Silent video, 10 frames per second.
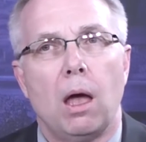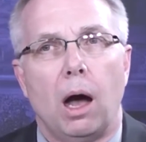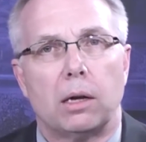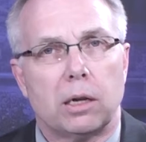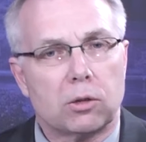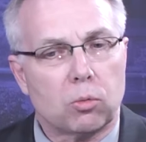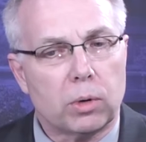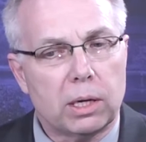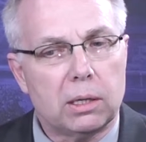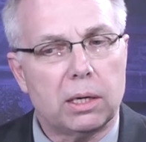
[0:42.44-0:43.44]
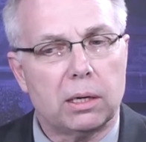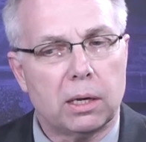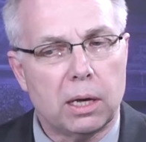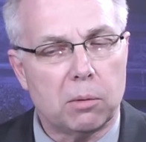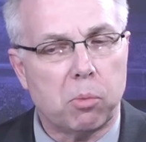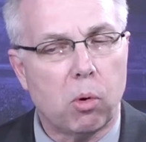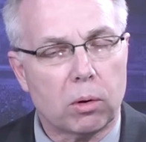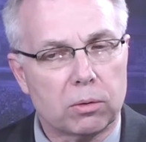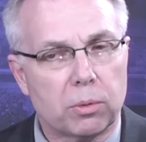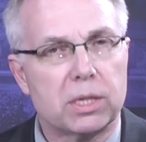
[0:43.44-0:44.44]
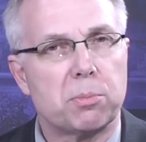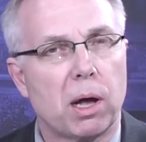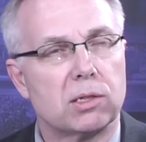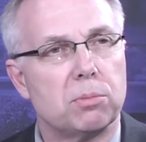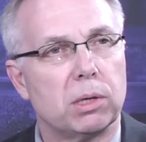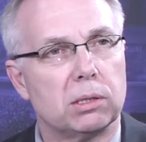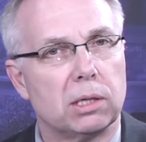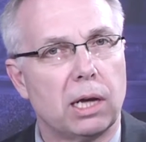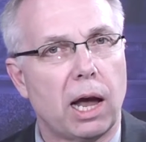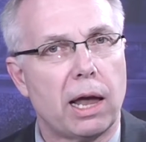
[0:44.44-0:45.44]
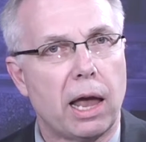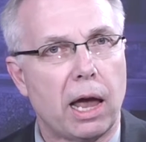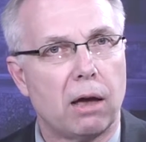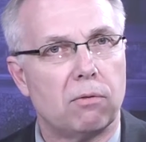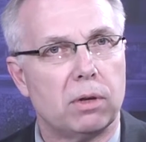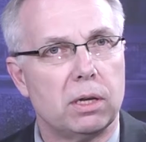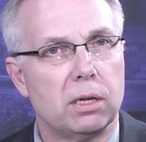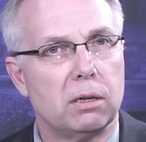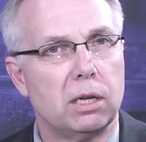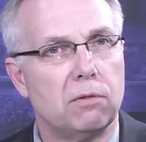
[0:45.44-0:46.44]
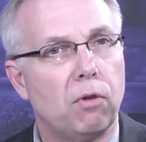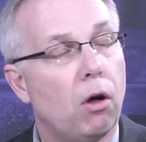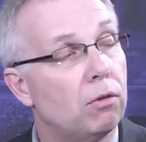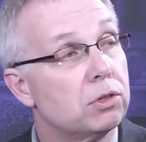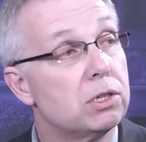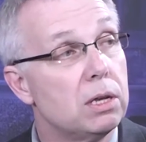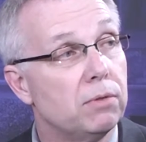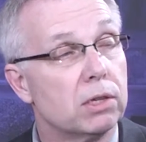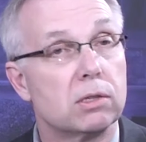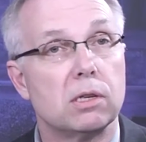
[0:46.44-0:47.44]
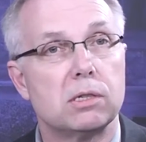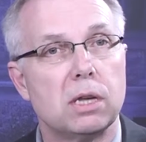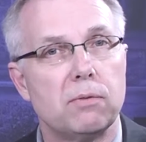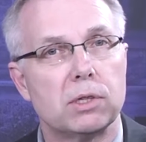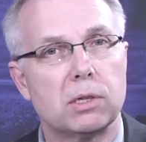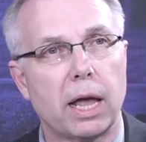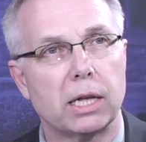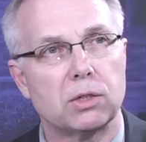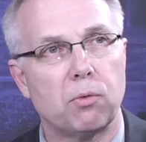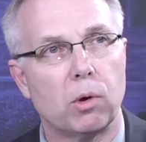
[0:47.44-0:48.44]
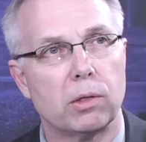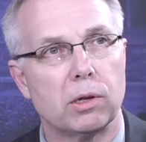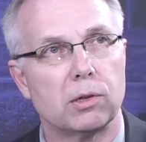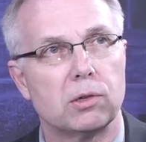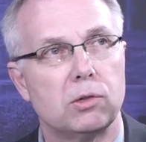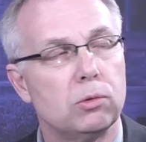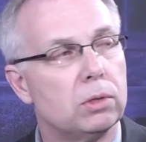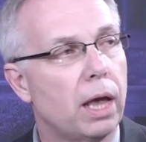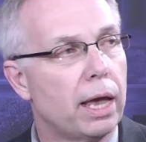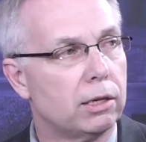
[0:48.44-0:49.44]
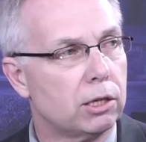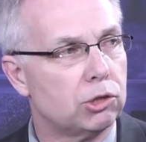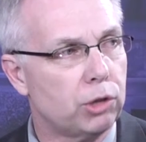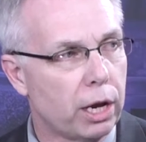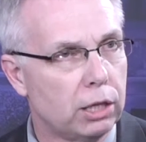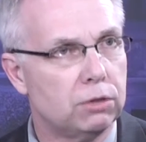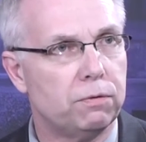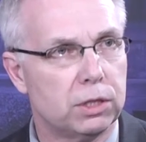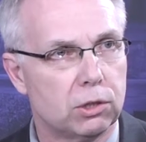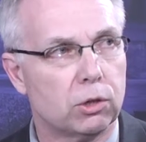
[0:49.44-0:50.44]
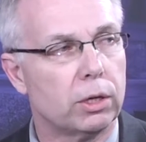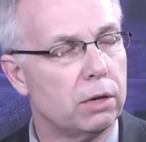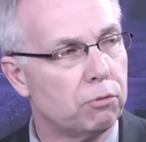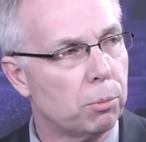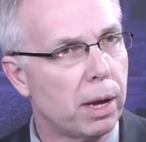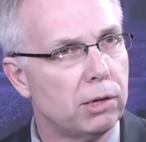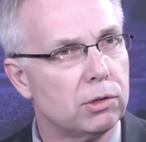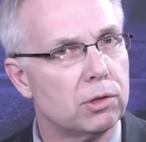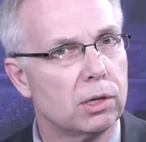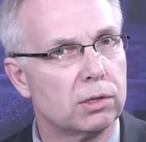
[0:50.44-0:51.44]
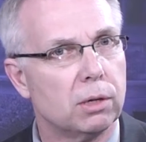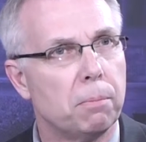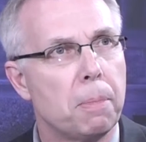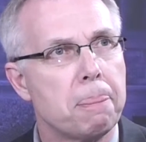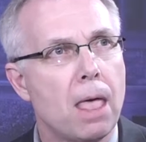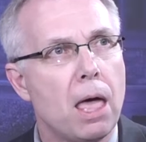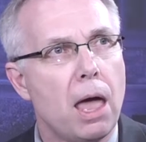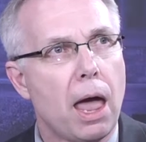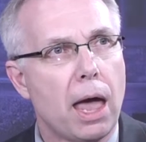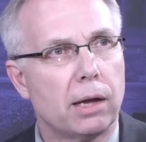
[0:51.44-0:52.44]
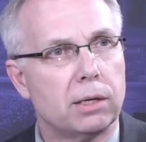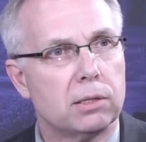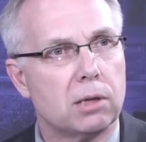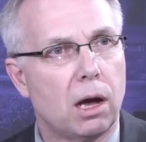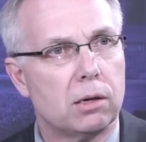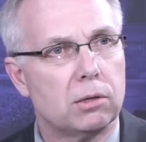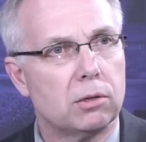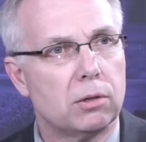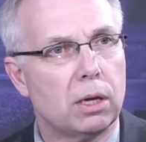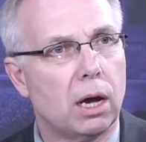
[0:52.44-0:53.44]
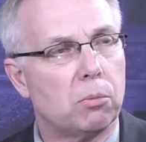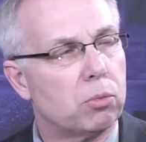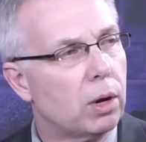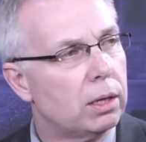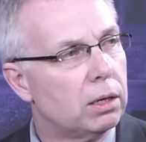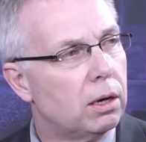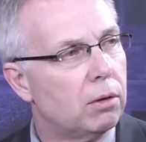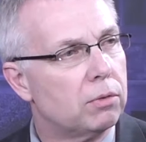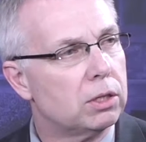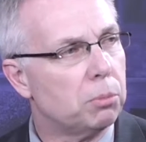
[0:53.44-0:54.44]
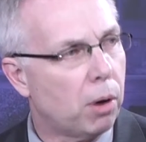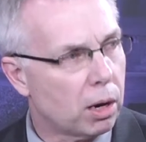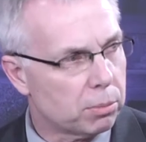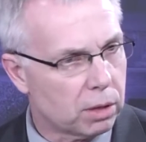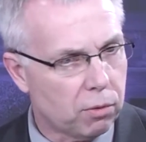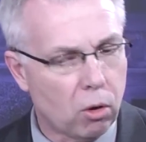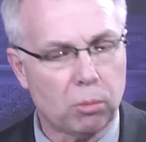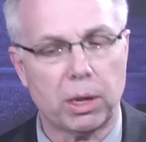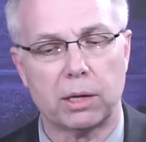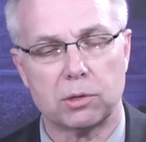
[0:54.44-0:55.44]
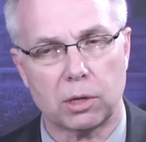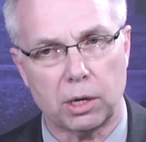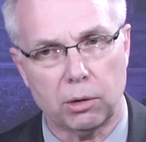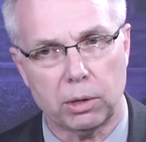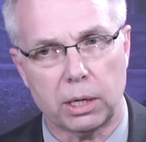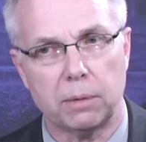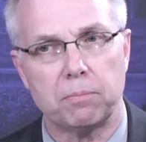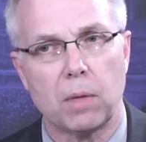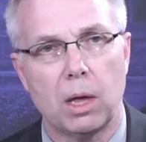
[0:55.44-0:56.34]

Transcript: Another really important responsibility I have involves SEVIS. SEVIS stands for the Student and Exchange Visitor Information System, and it's under the umbrella of the Department of Homeland Security